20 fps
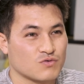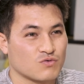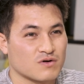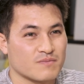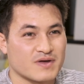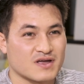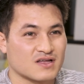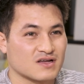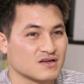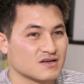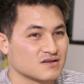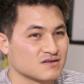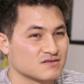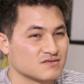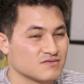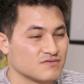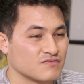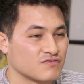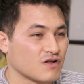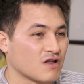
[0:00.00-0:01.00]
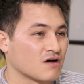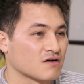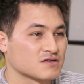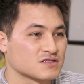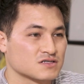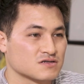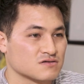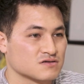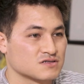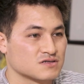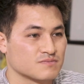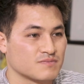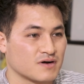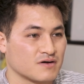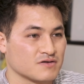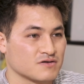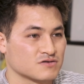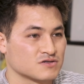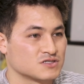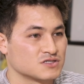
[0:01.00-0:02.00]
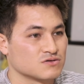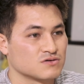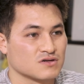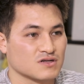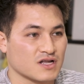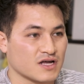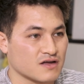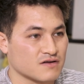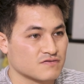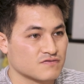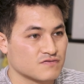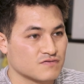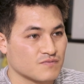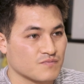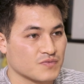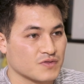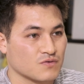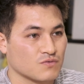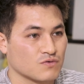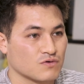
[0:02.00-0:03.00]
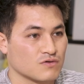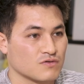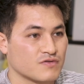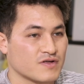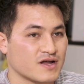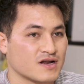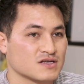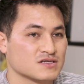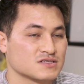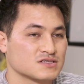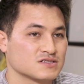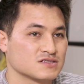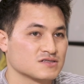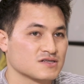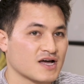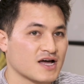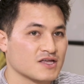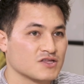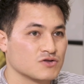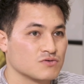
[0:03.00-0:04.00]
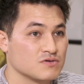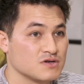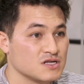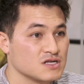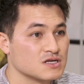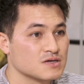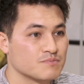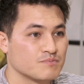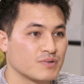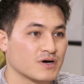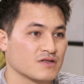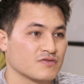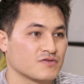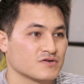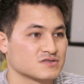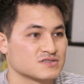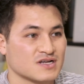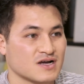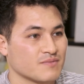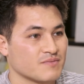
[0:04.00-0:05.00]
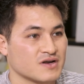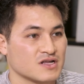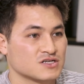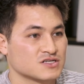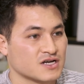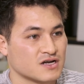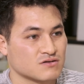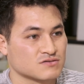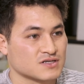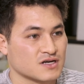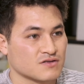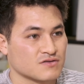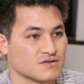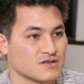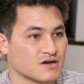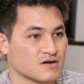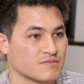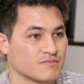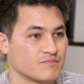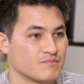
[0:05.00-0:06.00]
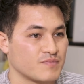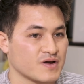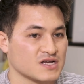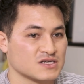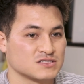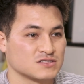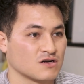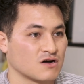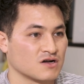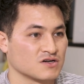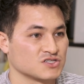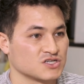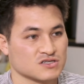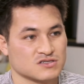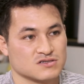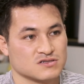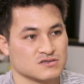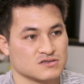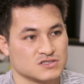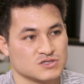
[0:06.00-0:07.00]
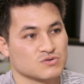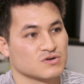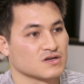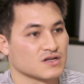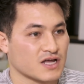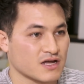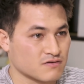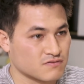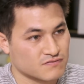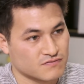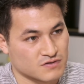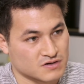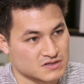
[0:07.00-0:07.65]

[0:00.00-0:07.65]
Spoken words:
you want to make a vlog series about your student life, well, that is not unique, but there's not many channels out there that are based on just student life, for